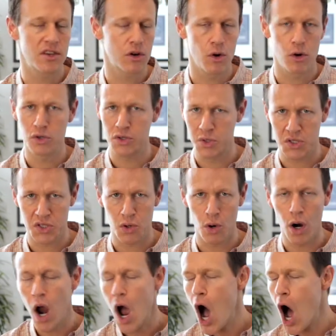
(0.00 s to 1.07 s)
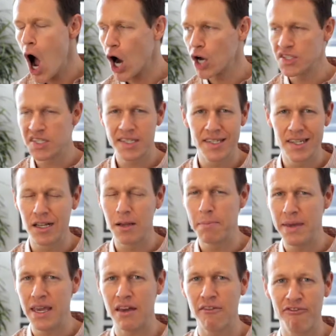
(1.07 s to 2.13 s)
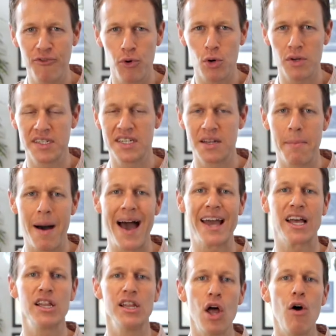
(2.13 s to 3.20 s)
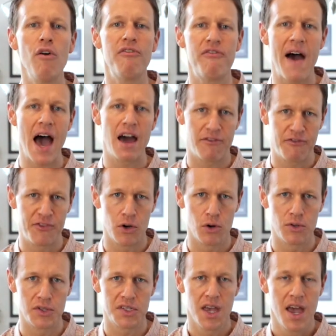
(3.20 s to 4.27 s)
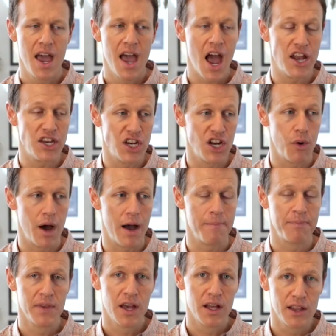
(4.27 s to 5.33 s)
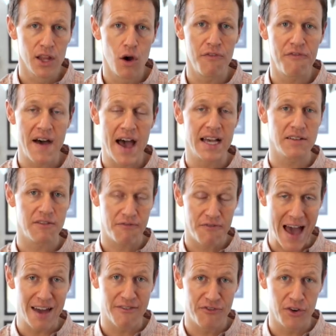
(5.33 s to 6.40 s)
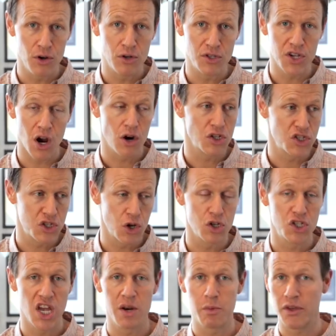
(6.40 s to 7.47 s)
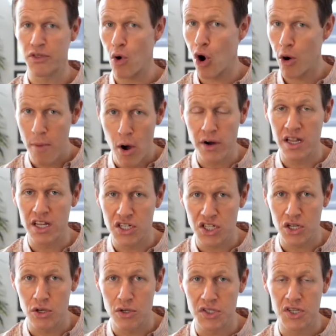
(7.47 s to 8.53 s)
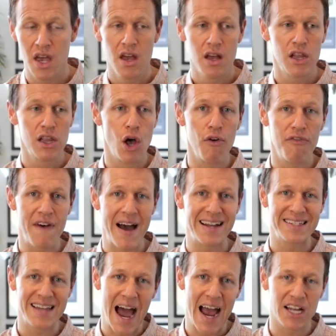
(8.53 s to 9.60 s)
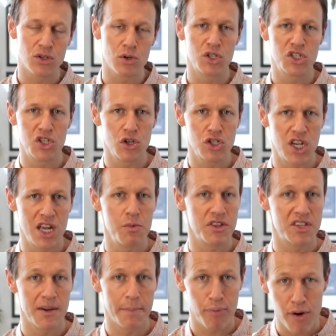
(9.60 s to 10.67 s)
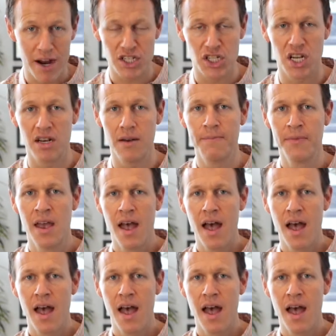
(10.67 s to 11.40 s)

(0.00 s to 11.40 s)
at the grocery store, are still being fooled into buying low-fat foods. And you know what? Low-fat foods are associated with hormonal issues, low-fat diets are associated with depression,